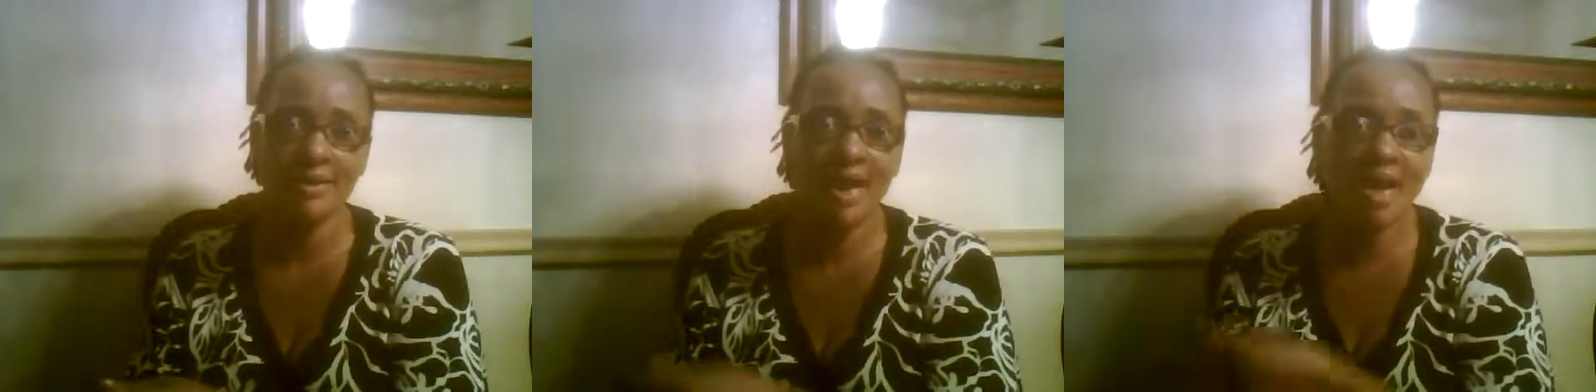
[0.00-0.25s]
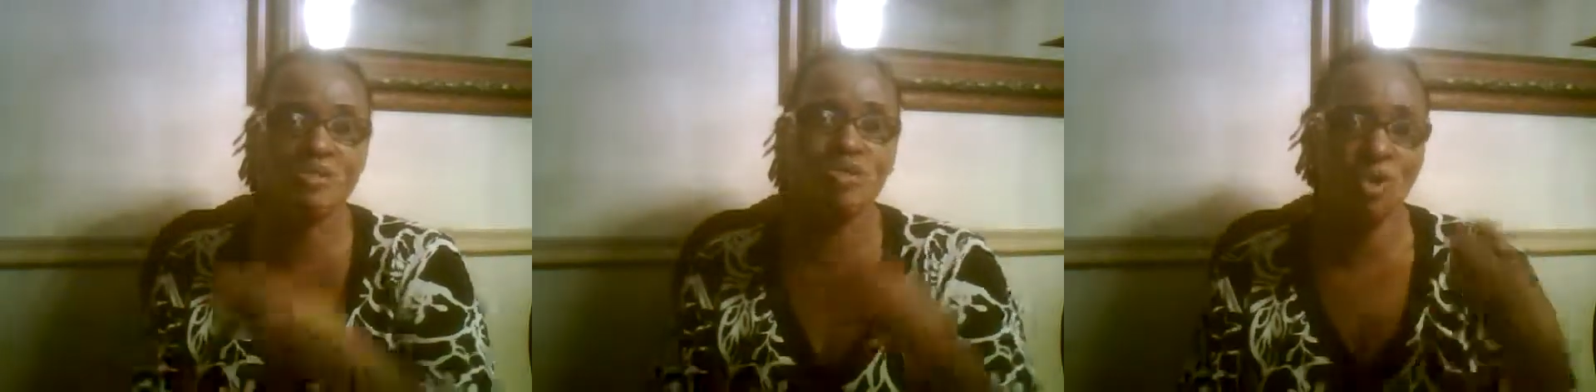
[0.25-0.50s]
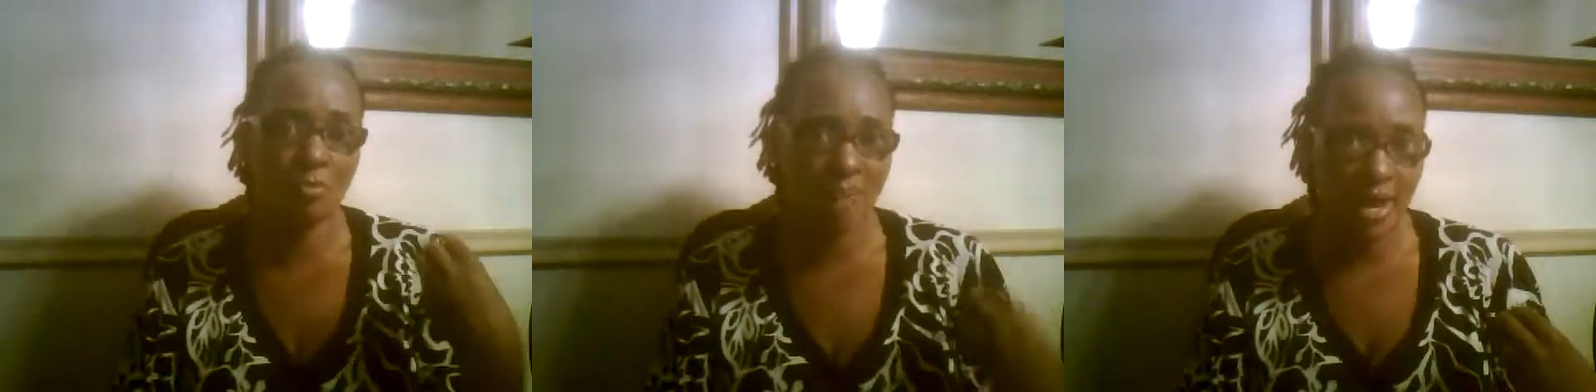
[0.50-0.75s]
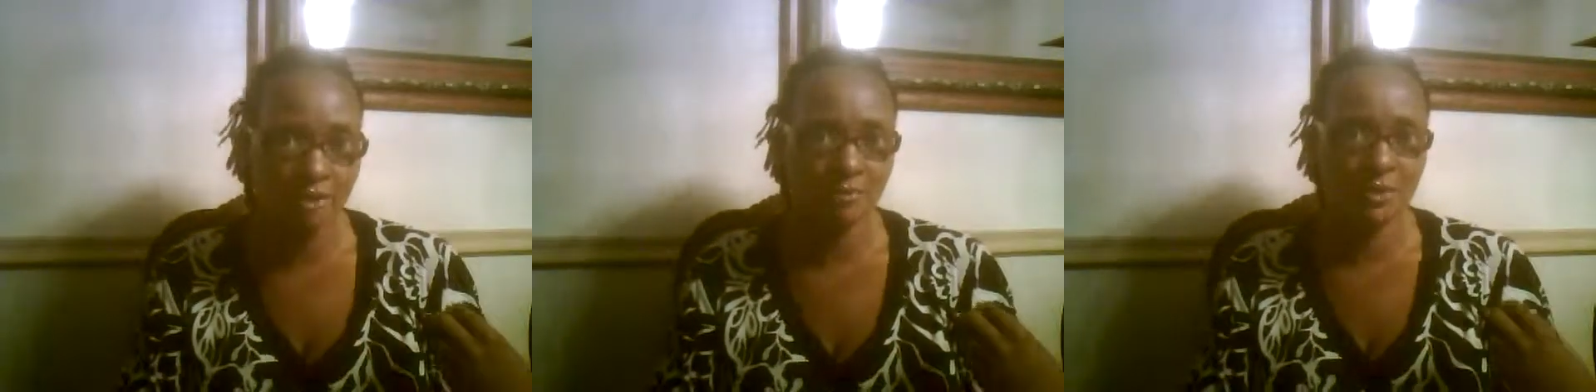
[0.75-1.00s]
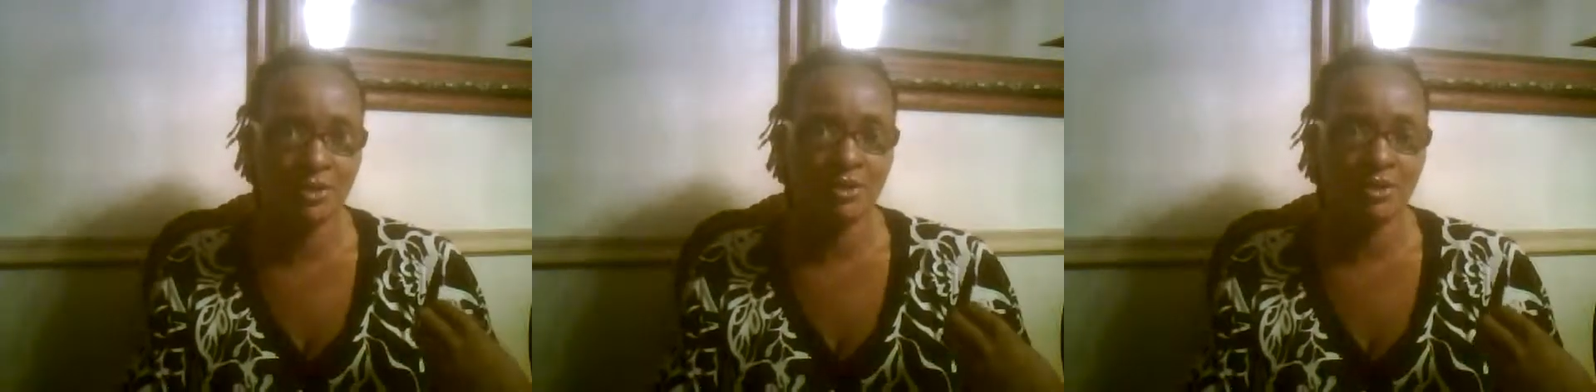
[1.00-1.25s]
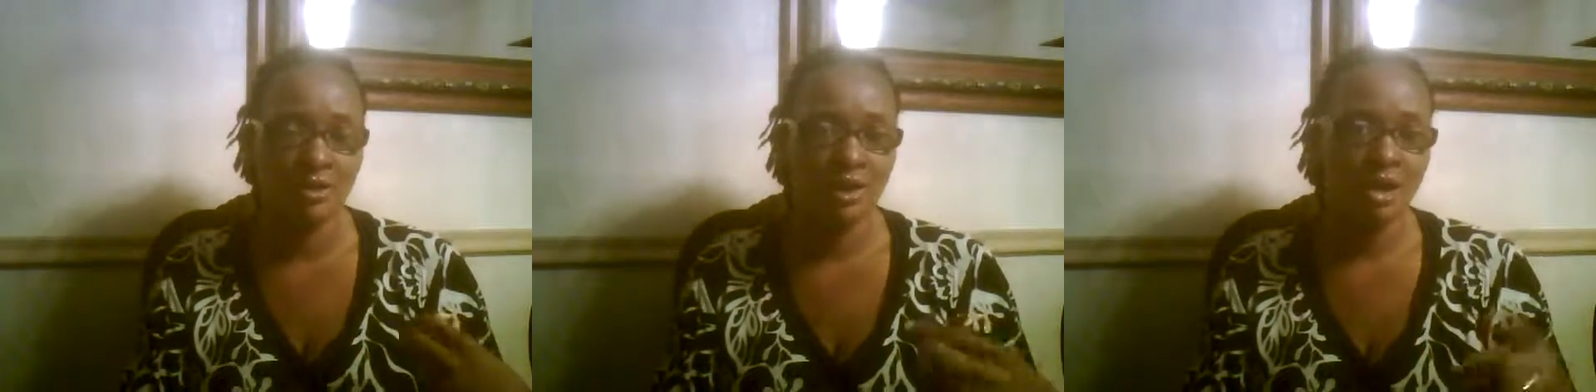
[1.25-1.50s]
and turn back to Peter.
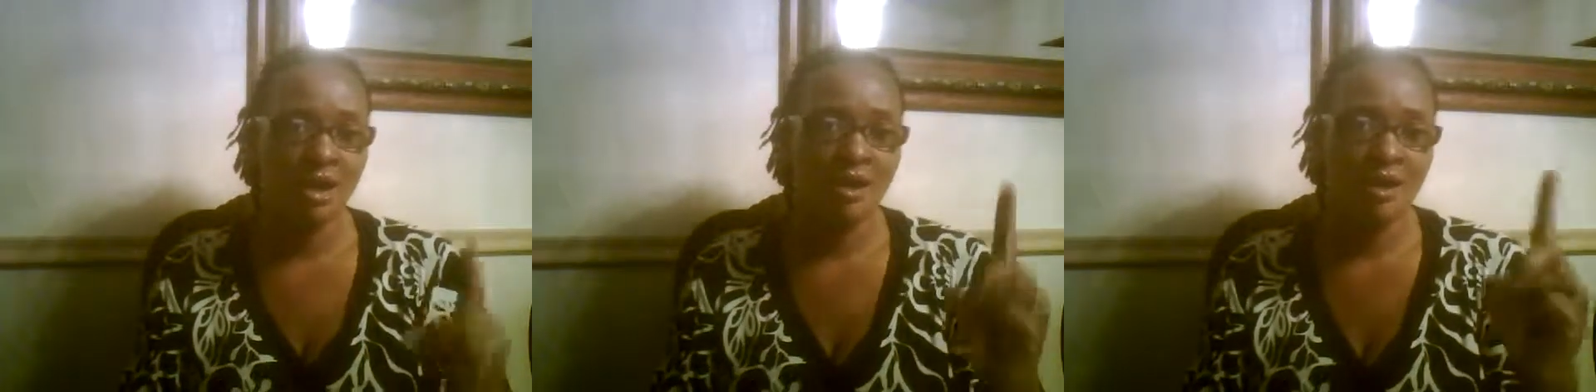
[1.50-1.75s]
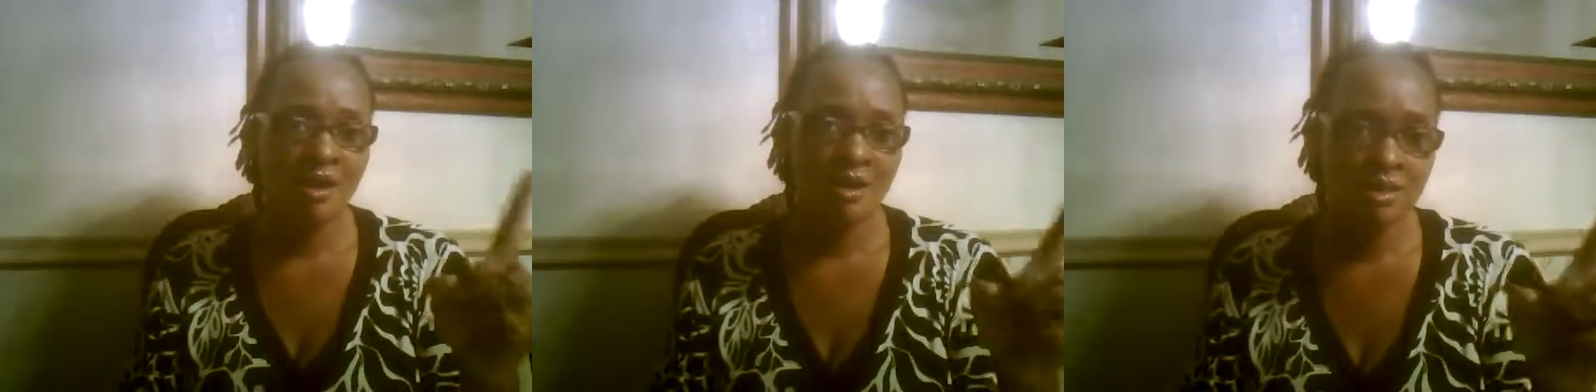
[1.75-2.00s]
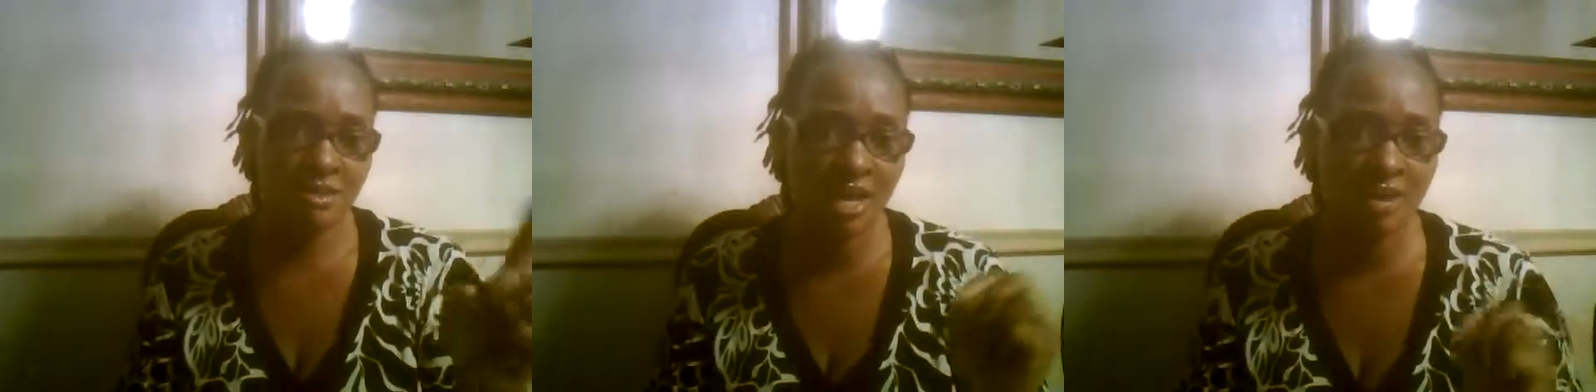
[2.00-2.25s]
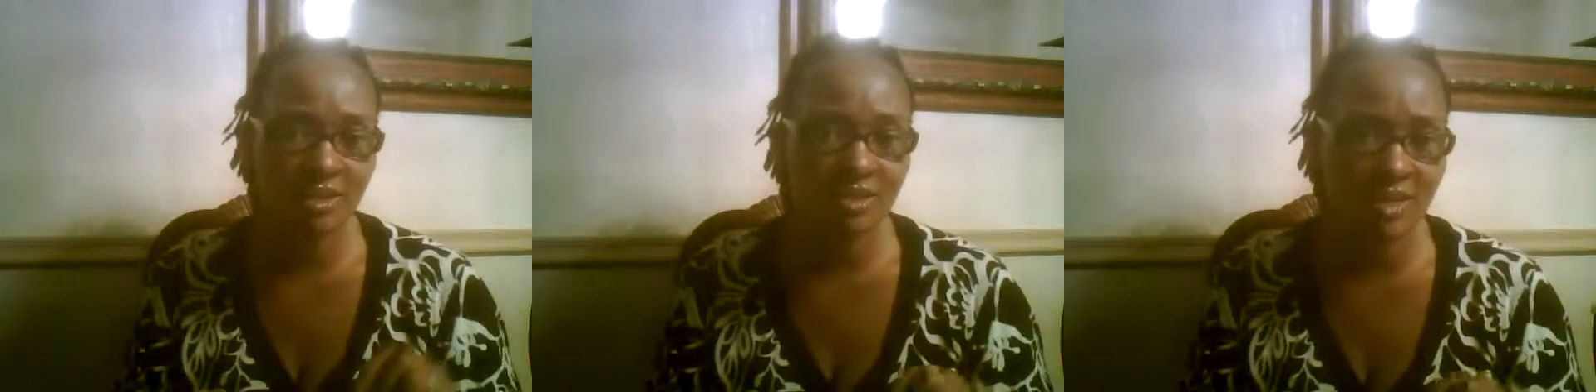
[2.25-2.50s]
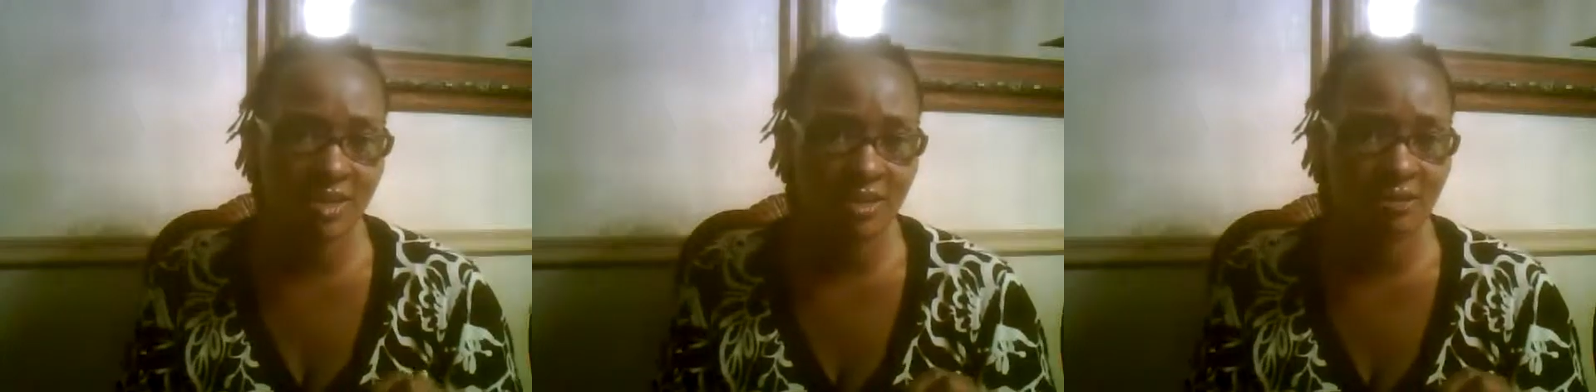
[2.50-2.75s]
Thank you, Nene,